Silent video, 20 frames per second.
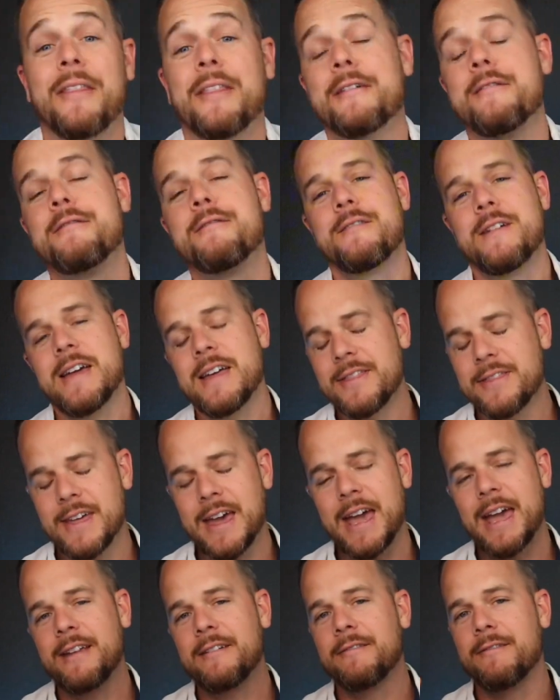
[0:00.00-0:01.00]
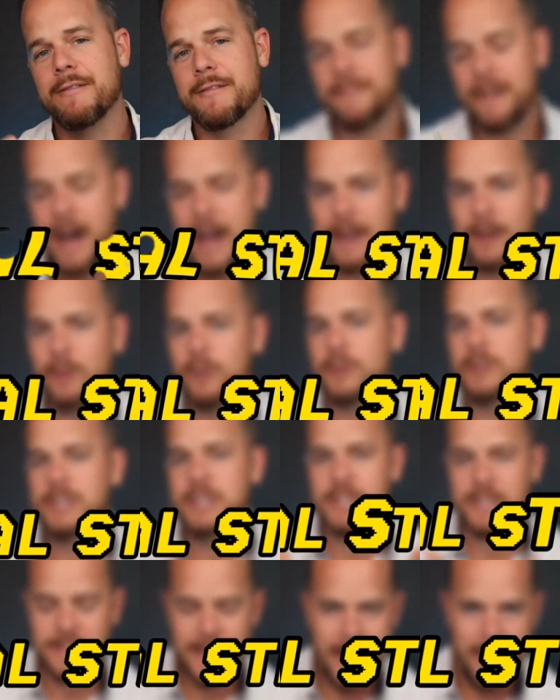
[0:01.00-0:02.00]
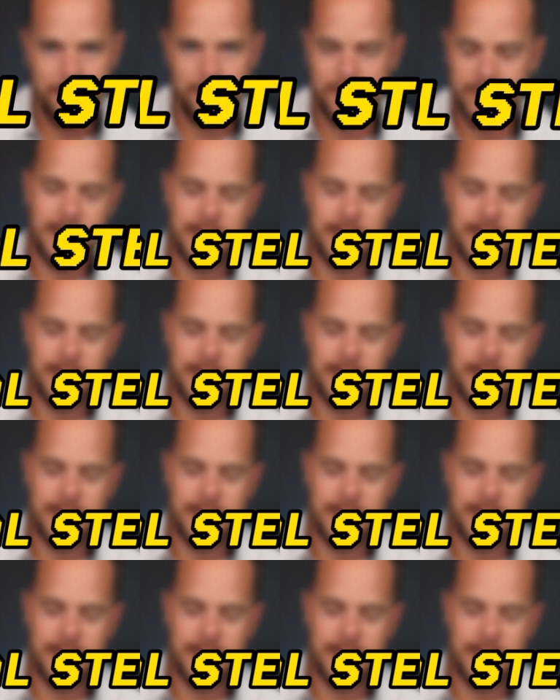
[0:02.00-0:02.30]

the 5th and final step